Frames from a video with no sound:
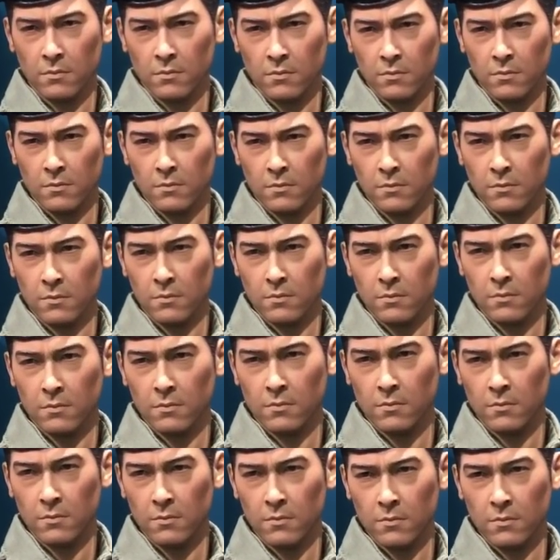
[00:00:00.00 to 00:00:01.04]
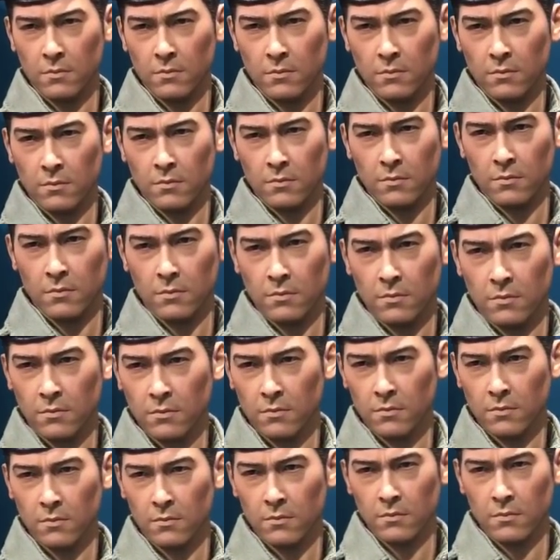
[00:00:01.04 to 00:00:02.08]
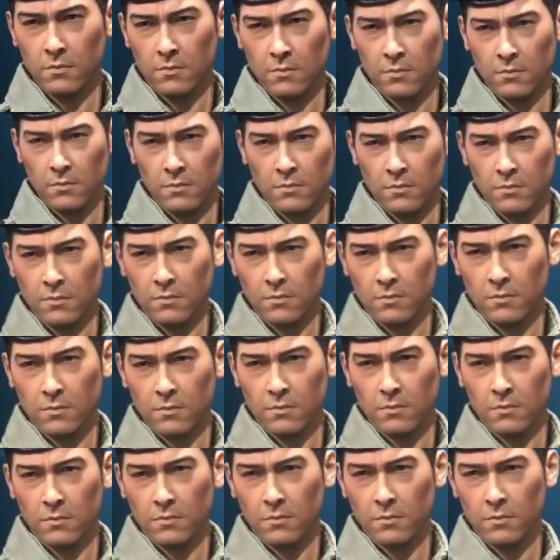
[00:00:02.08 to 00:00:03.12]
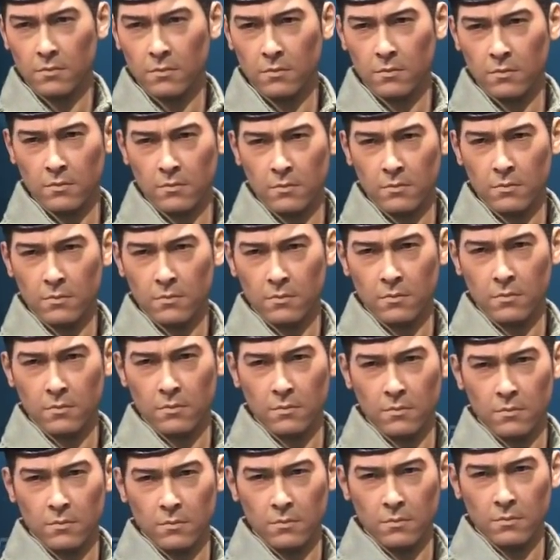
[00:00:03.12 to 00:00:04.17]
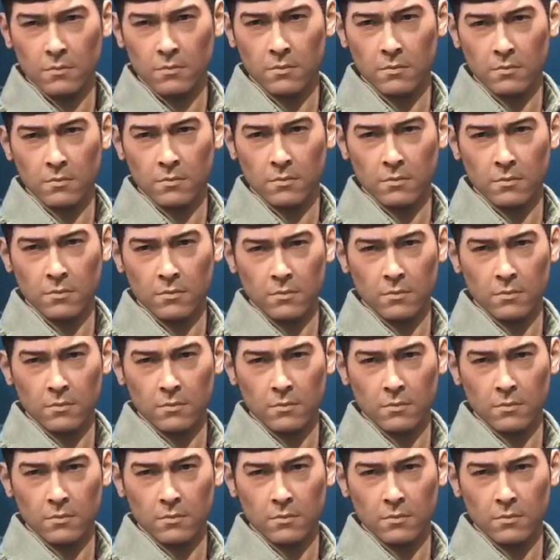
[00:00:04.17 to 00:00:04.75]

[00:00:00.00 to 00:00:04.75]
(no one is talking)